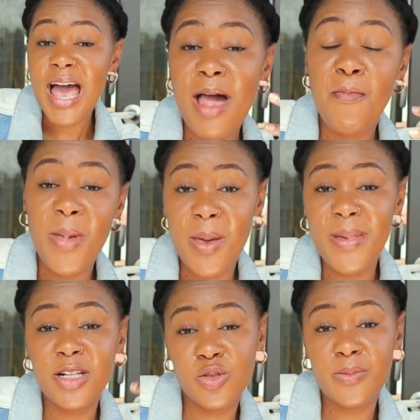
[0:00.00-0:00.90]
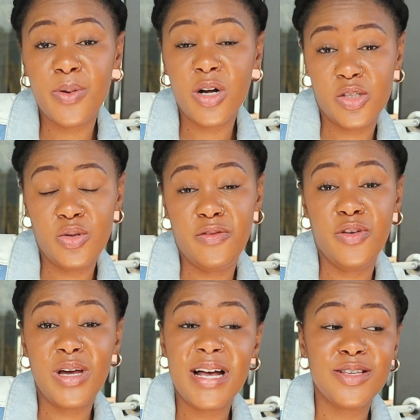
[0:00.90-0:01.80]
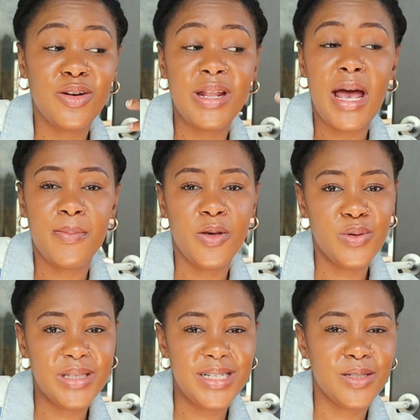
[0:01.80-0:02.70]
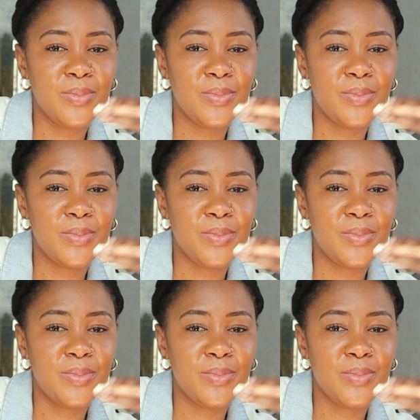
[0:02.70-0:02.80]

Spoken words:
and maybe I'll do a part 2 if you guys are not happy with these,